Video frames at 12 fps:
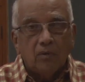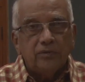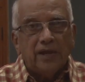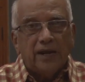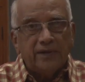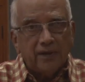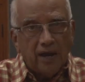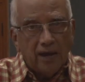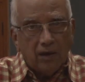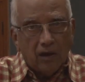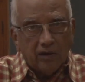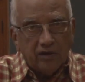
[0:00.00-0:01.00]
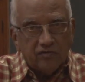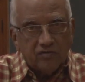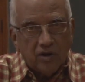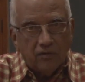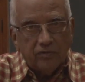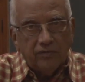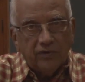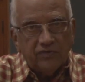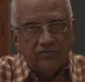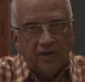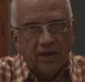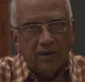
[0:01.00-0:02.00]
The entire orchestra was
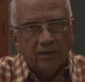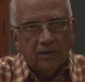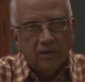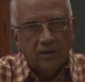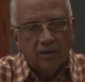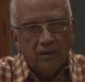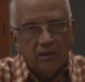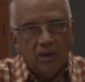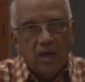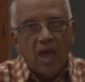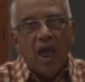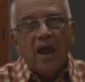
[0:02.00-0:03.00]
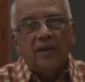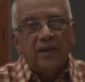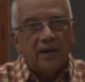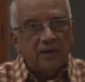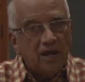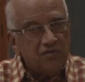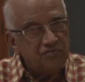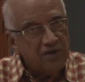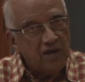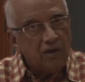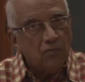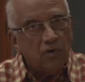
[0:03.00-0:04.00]
there and the entire
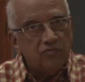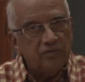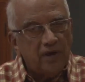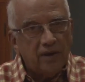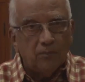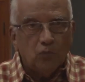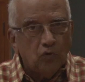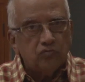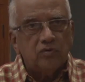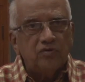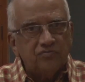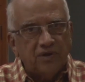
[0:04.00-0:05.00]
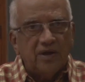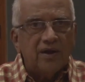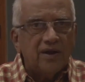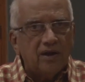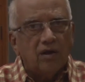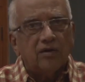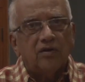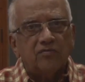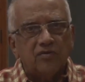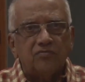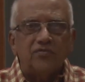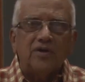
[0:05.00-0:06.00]
singer was there. Mostly singer and
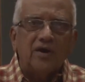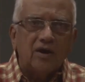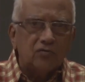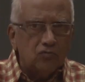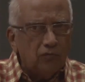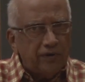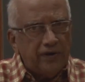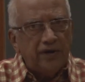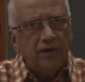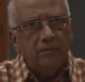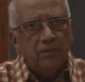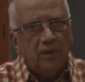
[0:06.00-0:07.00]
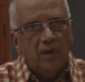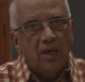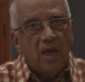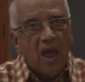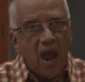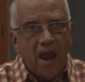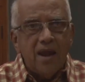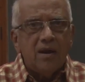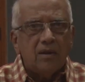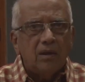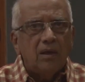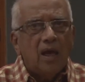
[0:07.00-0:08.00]
orchestra singing also we did, and
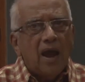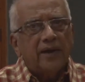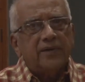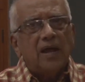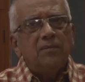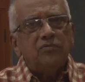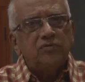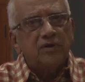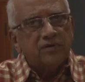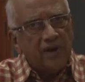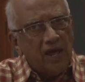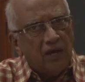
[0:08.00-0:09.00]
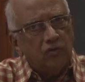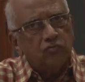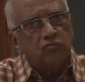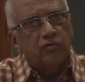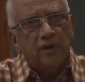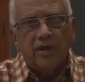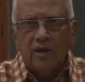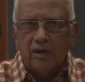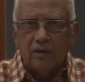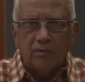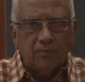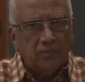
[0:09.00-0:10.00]
at times the track used to take and
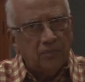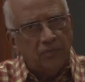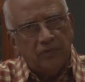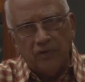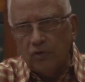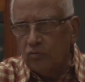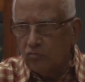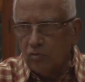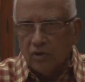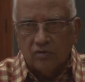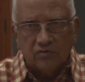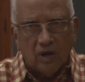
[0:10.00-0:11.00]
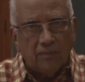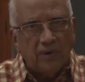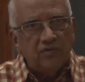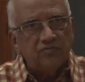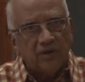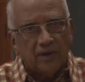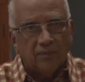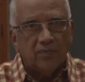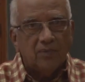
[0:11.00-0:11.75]
he used to come and sing.